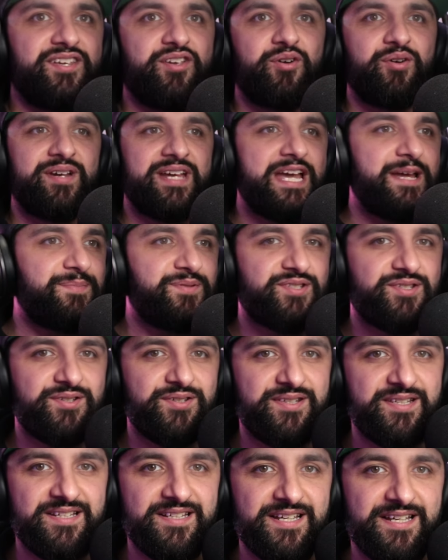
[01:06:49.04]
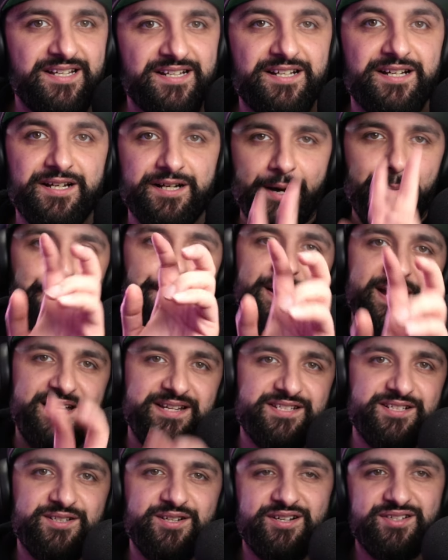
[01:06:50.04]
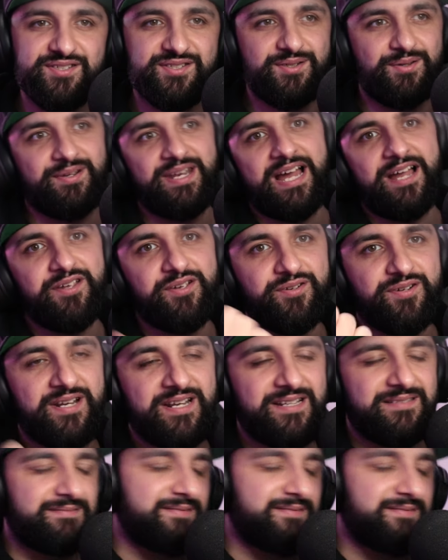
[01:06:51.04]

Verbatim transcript: your games to the competitor console. Now you can,